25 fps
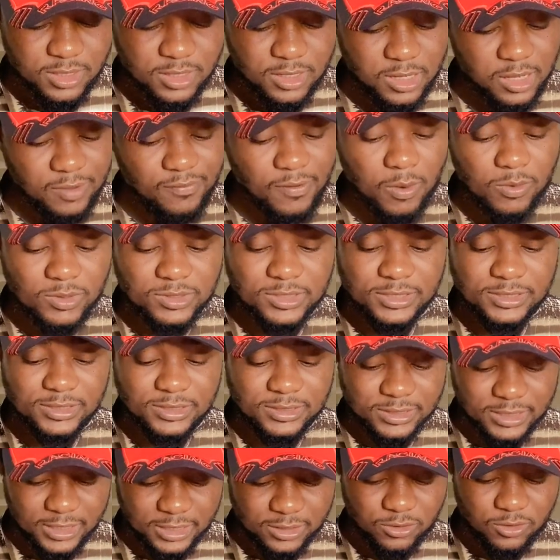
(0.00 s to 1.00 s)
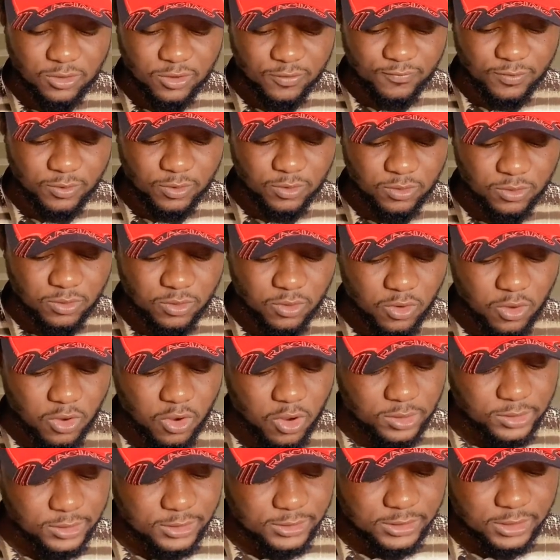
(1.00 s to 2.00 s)
if I was a state governor,
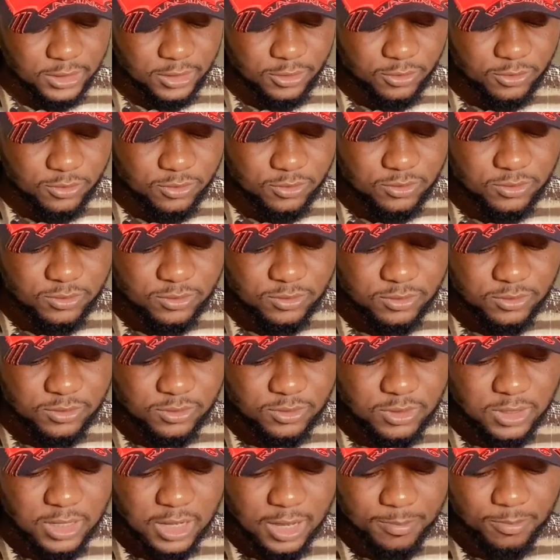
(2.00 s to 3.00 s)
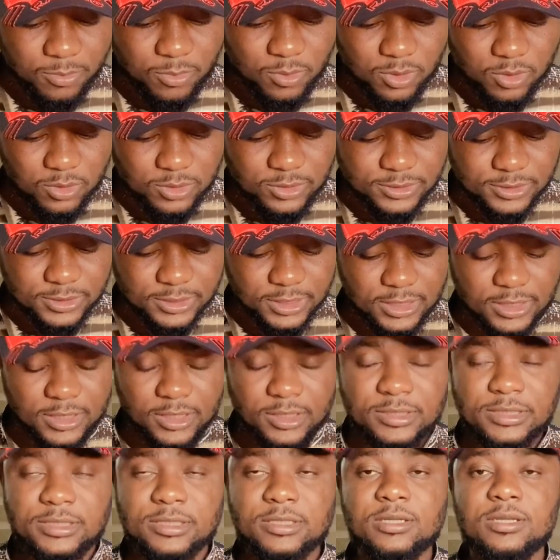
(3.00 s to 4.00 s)
honestly, I'm going to say
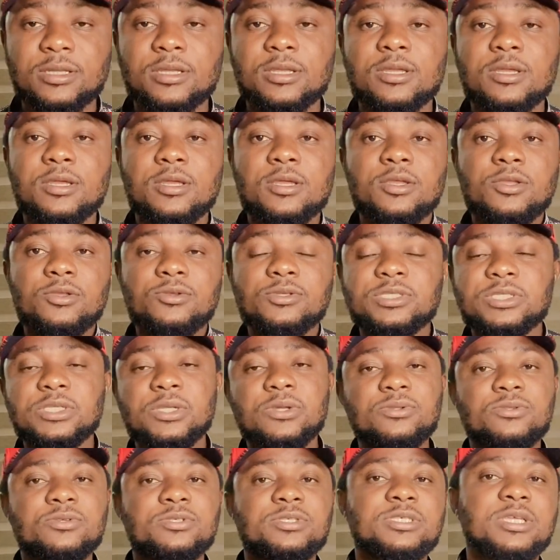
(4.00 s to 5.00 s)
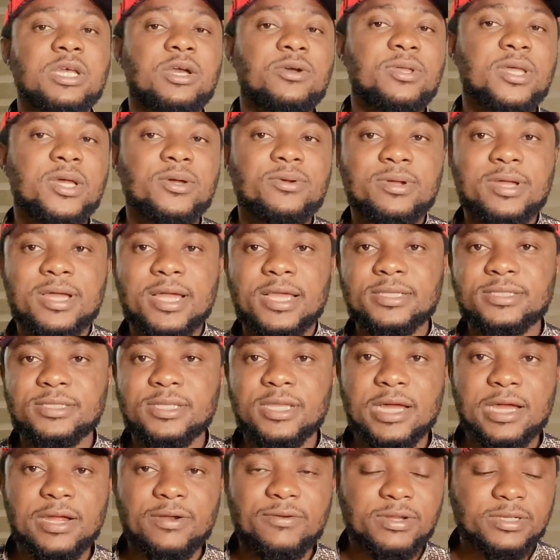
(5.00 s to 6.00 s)
this. You see all those Yao Yao guys they
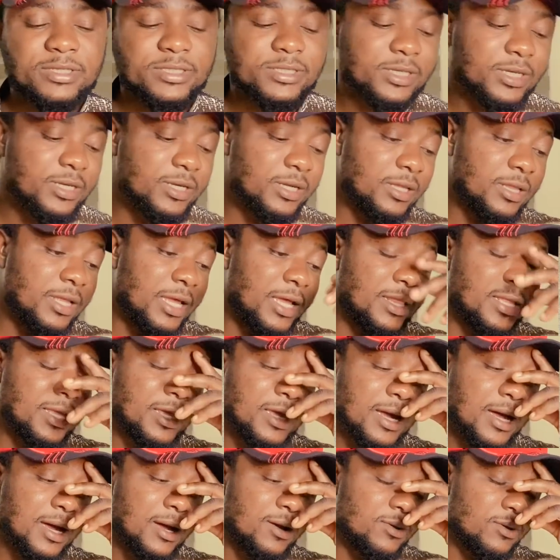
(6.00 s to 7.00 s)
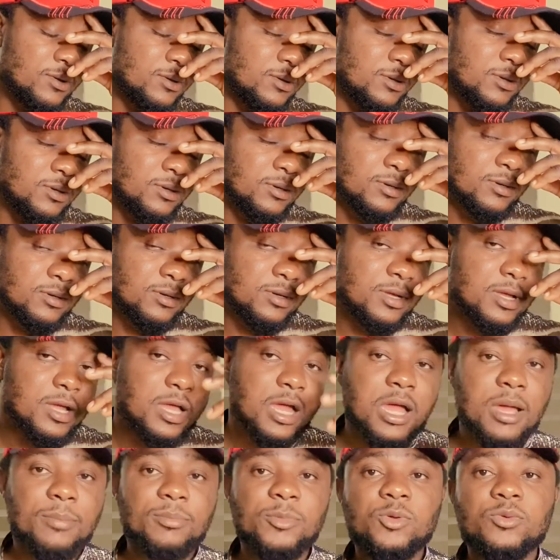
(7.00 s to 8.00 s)
are arresting anyhow?
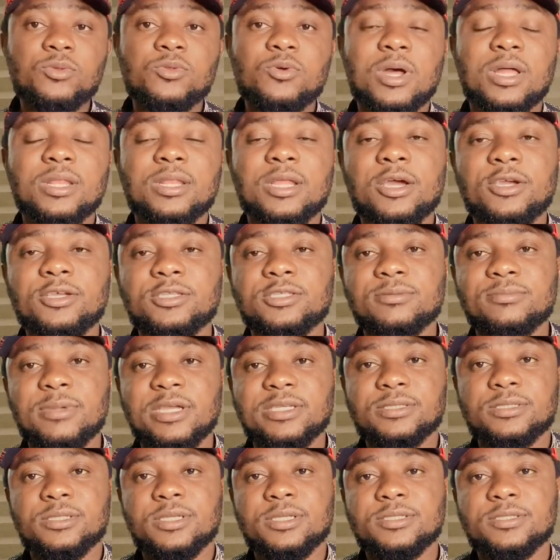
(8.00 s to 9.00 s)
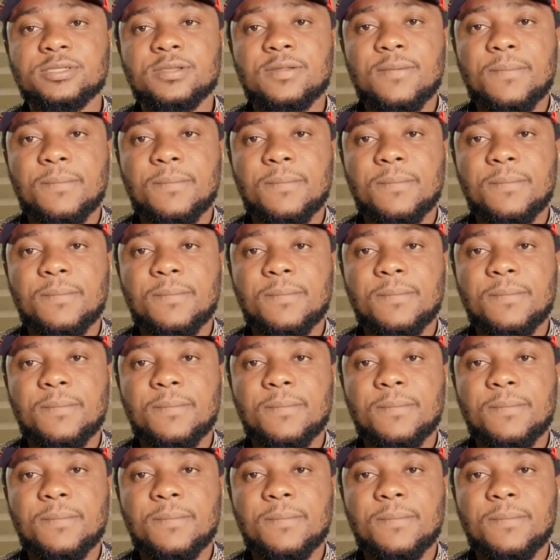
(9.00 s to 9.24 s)
I'm not going to allow it in my state.